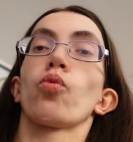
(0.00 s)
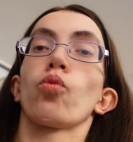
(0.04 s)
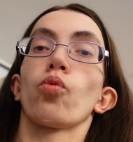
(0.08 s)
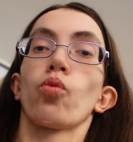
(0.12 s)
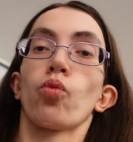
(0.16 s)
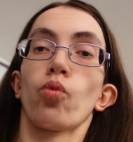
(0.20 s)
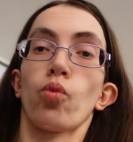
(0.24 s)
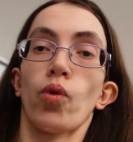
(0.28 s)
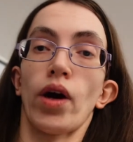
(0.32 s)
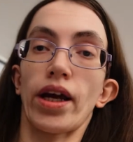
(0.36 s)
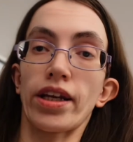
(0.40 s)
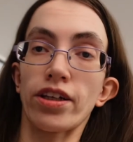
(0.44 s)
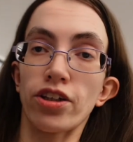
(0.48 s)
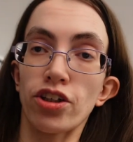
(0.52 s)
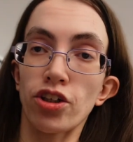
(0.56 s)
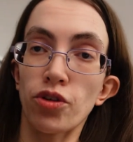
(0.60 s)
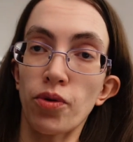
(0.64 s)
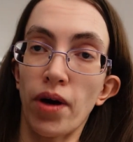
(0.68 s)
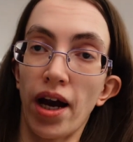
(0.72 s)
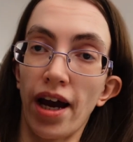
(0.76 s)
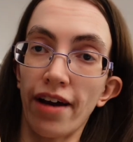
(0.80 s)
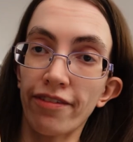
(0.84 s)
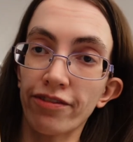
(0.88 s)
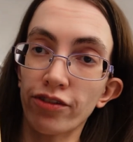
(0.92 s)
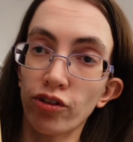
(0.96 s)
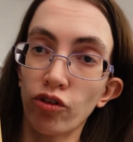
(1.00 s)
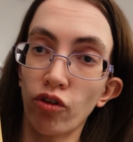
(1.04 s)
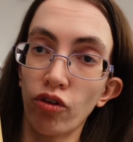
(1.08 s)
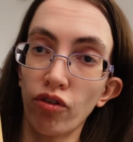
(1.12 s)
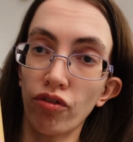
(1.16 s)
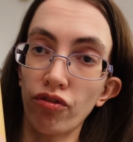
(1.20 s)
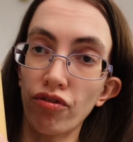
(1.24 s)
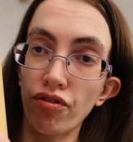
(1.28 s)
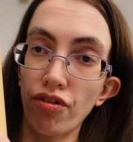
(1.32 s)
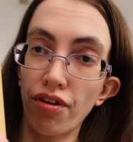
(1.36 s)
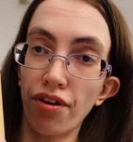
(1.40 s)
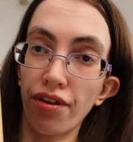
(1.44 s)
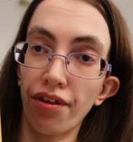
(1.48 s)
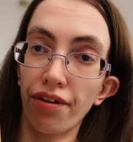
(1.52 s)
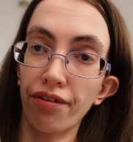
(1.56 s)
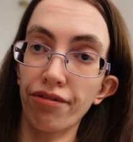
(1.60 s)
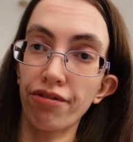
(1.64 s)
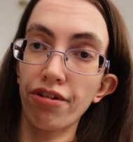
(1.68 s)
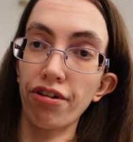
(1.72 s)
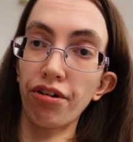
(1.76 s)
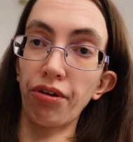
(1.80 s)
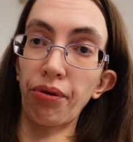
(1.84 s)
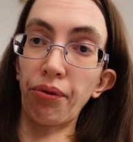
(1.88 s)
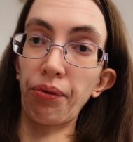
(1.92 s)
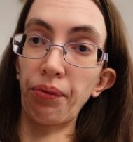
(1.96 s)
when you have gotten
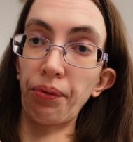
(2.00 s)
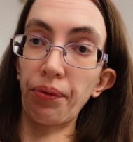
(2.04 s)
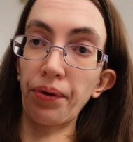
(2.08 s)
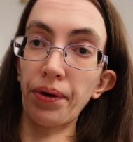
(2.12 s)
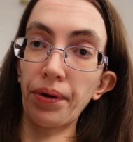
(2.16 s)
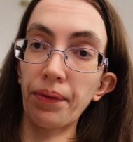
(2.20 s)
through